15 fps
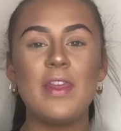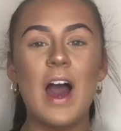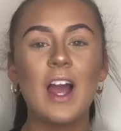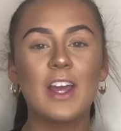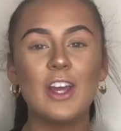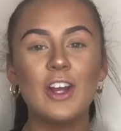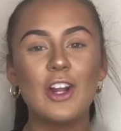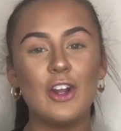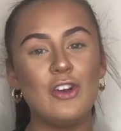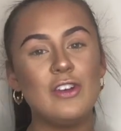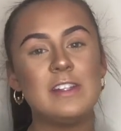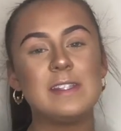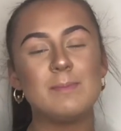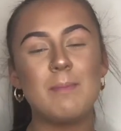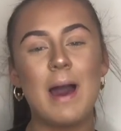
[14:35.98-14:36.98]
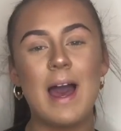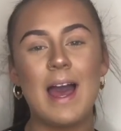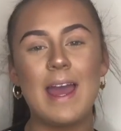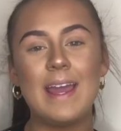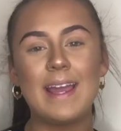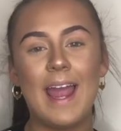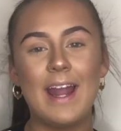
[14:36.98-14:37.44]
that concludes
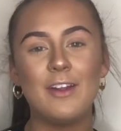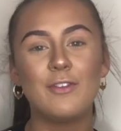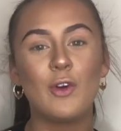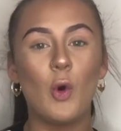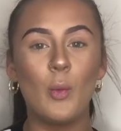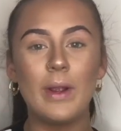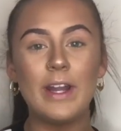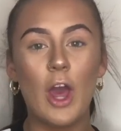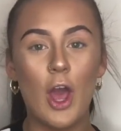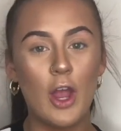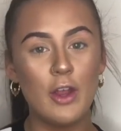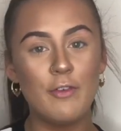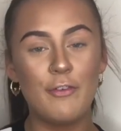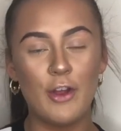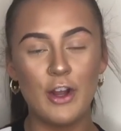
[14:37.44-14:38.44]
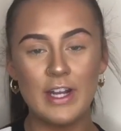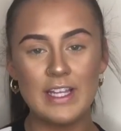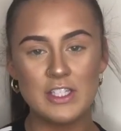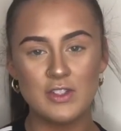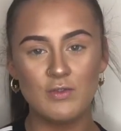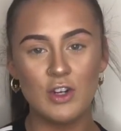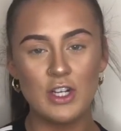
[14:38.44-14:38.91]
my kind of going out
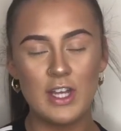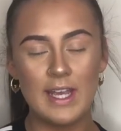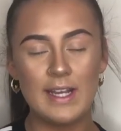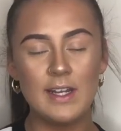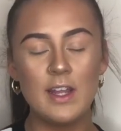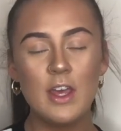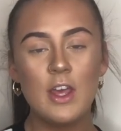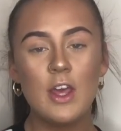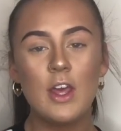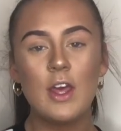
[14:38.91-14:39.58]
foundation routine.